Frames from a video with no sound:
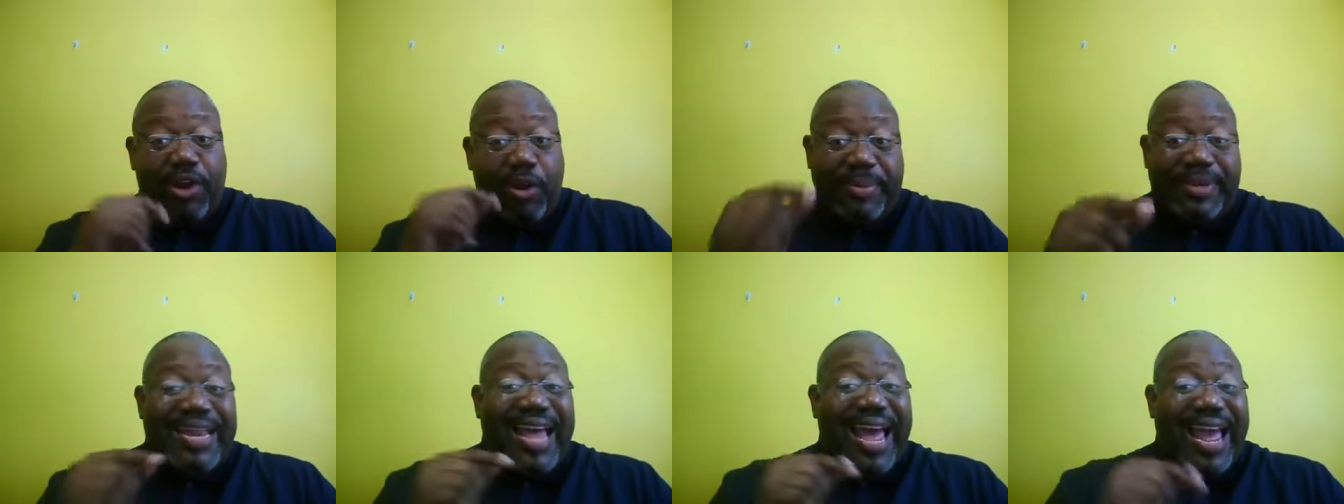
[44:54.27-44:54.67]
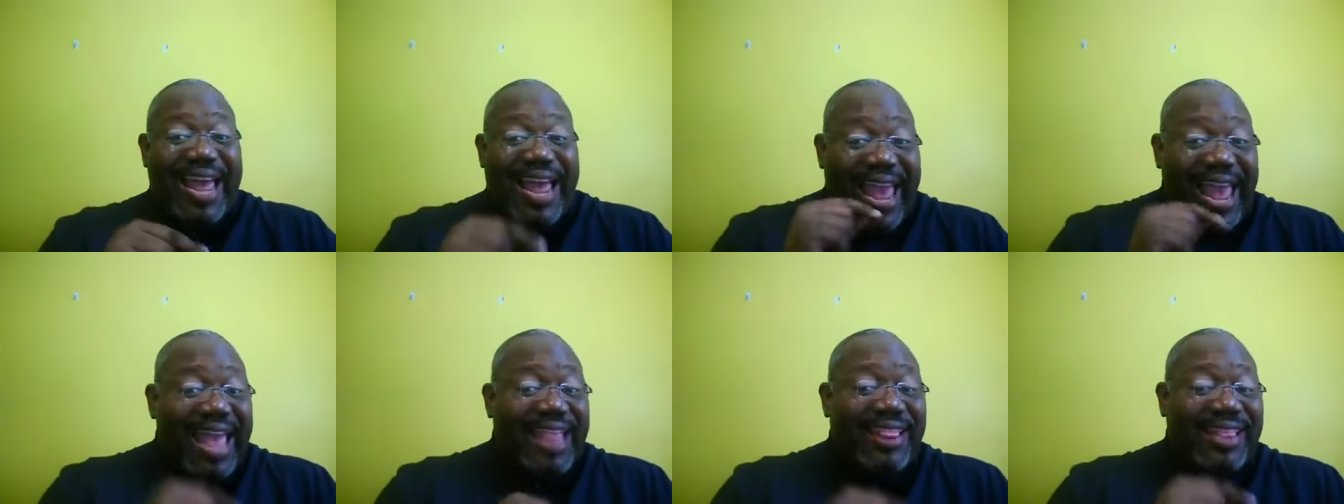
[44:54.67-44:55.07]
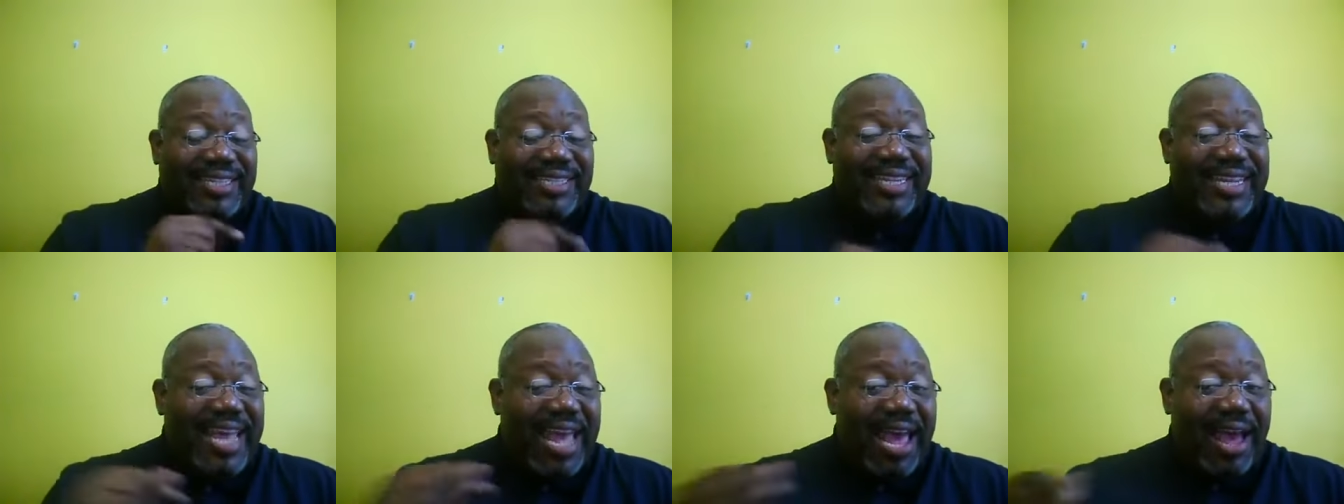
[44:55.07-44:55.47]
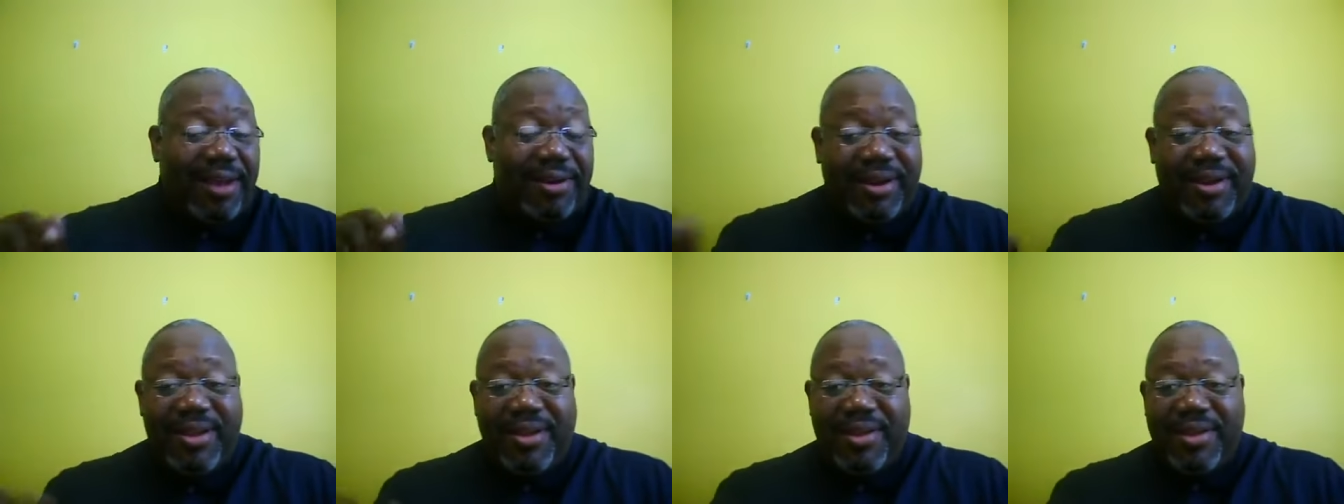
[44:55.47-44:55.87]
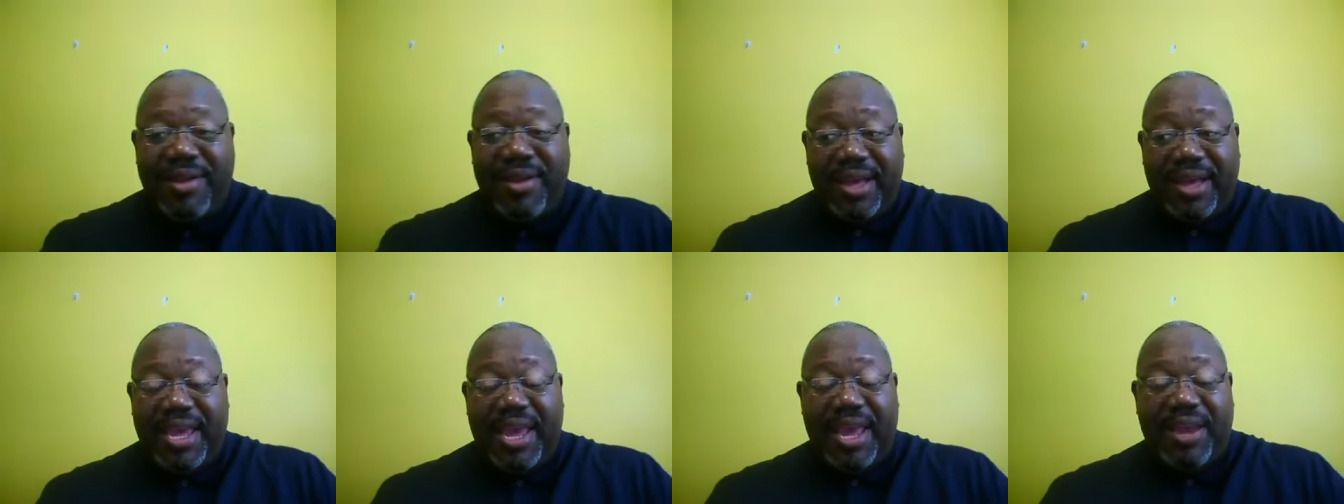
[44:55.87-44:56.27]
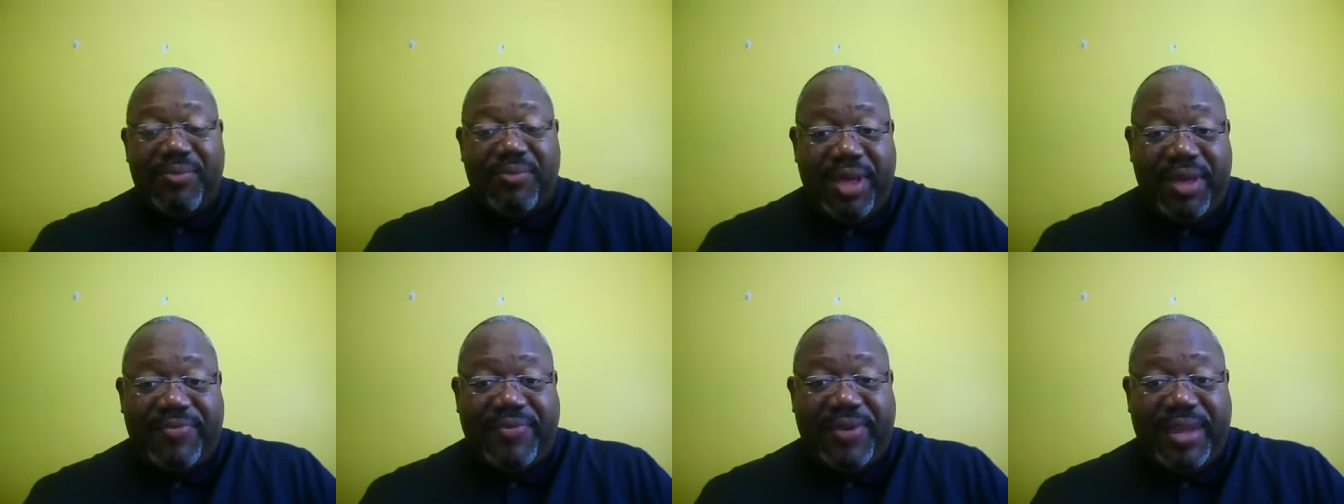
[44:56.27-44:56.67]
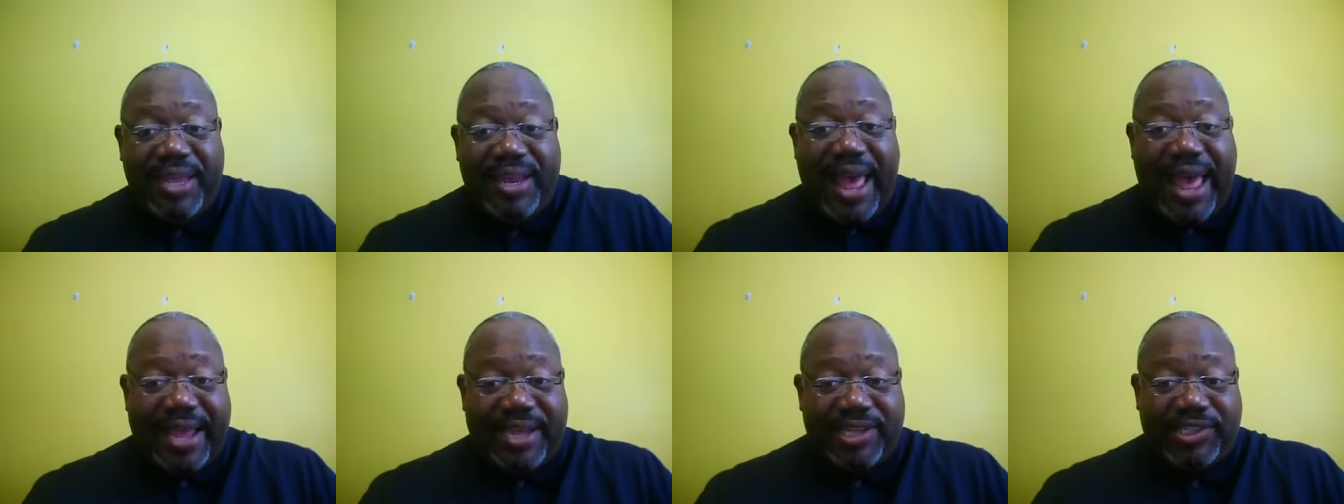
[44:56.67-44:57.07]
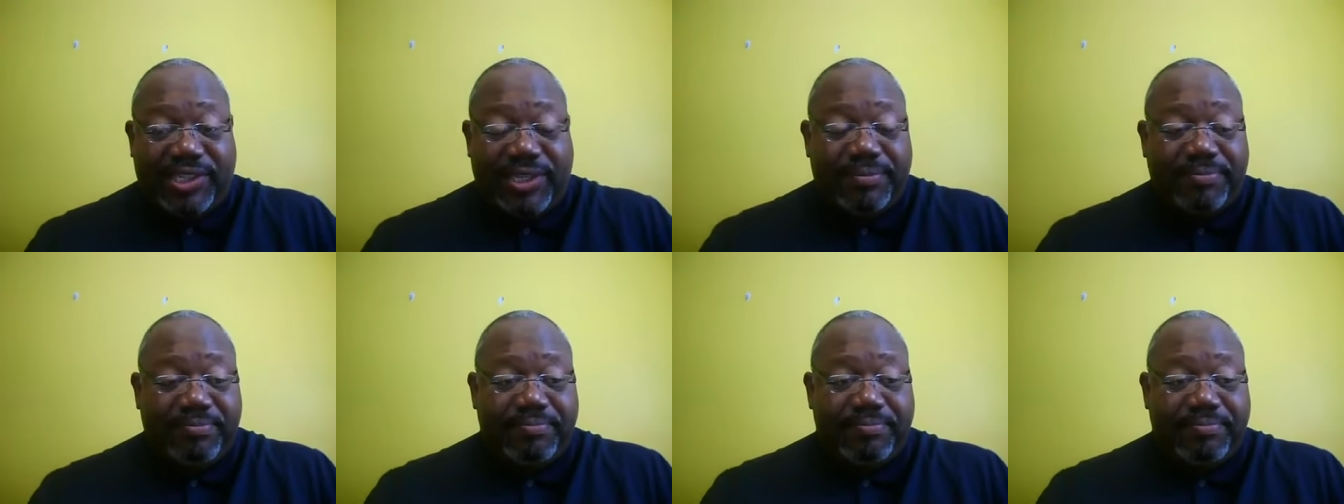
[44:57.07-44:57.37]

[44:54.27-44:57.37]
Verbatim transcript: and Obadiah had this encounter again with Elijah.